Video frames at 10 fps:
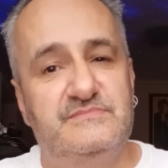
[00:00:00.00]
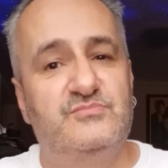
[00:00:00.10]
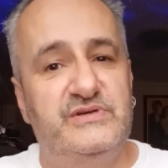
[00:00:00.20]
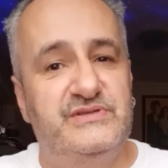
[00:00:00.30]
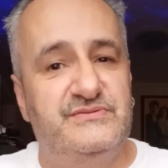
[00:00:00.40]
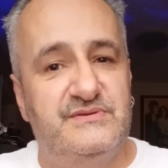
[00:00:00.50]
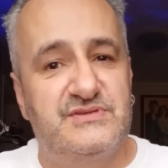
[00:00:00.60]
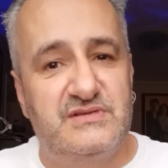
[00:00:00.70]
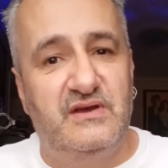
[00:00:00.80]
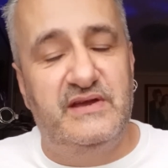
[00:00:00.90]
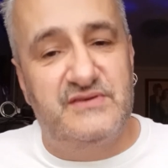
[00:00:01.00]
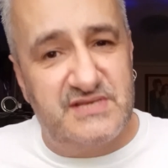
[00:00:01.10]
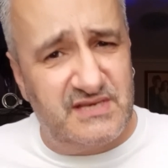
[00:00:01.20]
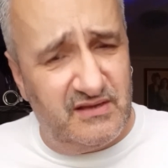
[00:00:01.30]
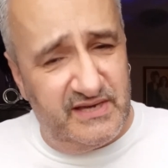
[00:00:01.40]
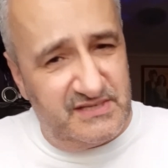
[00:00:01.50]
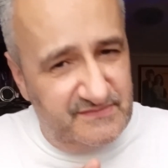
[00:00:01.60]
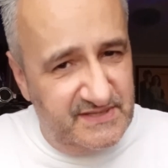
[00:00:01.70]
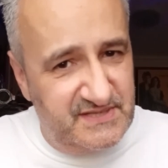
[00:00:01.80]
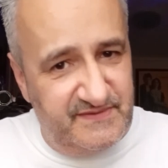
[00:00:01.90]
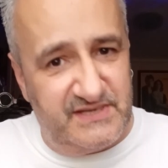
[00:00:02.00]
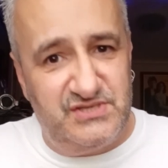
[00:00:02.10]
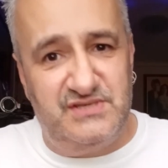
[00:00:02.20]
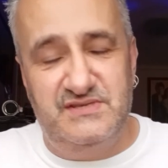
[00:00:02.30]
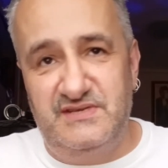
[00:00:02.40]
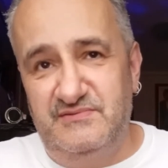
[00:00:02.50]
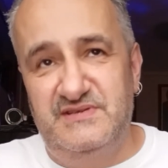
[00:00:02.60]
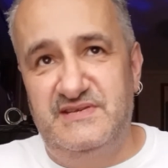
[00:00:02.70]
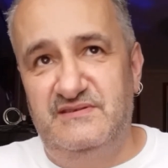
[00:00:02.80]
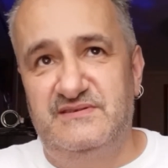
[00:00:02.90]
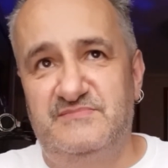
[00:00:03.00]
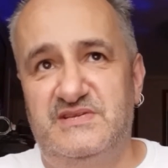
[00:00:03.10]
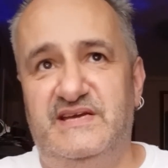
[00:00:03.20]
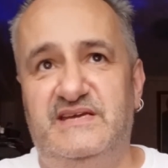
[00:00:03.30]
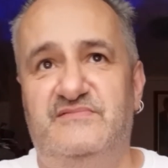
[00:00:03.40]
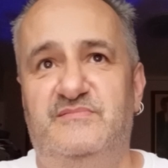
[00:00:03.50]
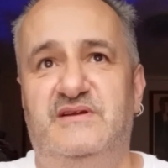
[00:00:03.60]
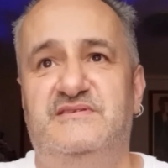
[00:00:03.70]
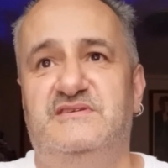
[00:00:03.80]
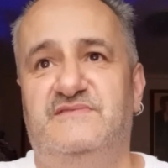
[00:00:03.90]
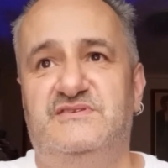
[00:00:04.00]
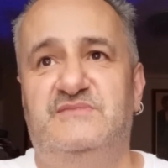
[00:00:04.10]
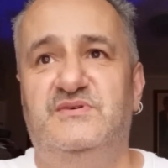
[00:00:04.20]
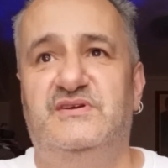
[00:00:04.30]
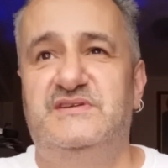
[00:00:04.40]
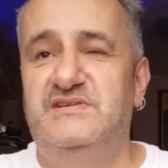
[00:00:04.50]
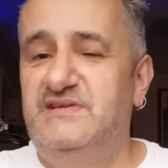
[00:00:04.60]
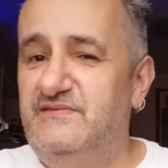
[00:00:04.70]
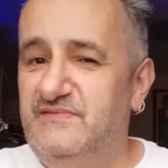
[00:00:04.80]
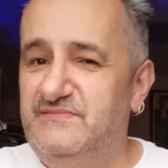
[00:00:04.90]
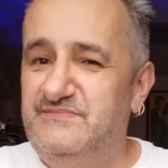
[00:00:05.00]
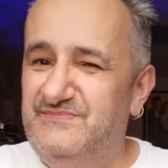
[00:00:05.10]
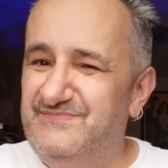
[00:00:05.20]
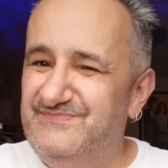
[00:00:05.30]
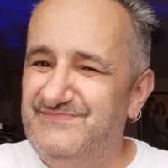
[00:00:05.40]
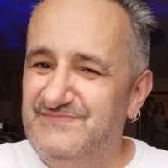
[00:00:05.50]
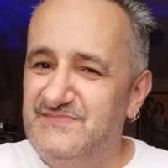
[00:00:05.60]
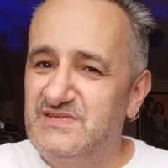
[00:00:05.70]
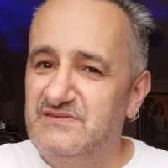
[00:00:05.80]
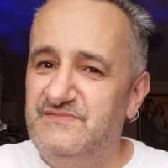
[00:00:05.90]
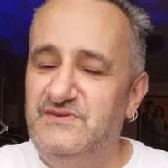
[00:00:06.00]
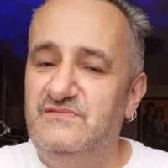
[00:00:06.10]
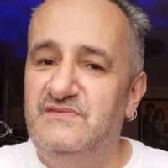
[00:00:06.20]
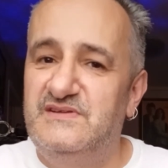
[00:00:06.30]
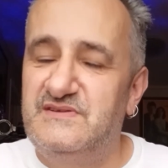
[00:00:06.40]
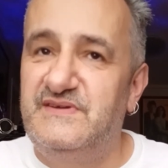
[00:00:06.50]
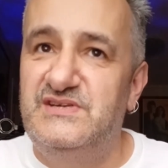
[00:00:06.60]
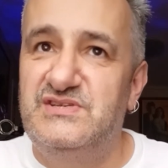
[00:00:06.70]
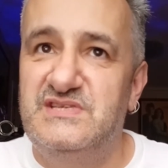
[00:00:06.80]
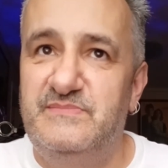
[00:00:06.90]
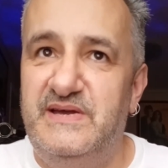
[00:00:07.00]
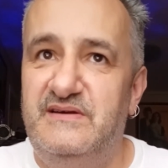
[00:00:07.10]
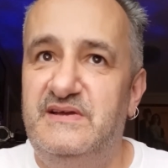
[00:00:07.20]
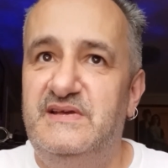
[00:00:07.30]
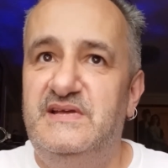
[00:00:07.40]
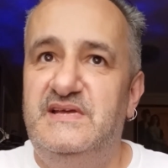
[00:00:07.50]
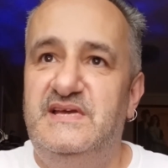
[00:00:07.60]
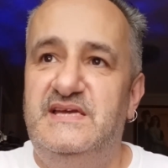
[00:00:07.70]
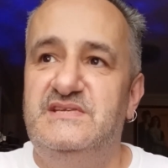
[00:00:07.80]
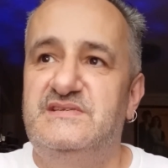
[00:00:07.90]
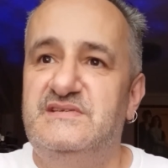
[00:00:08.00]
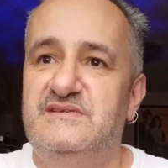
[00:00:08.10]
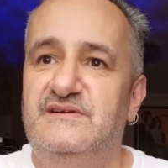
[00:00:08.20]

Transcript: with slight reservations. I don't want to sound like I'm slagging Ramirez off, because I'm not. I just have a few reservations about his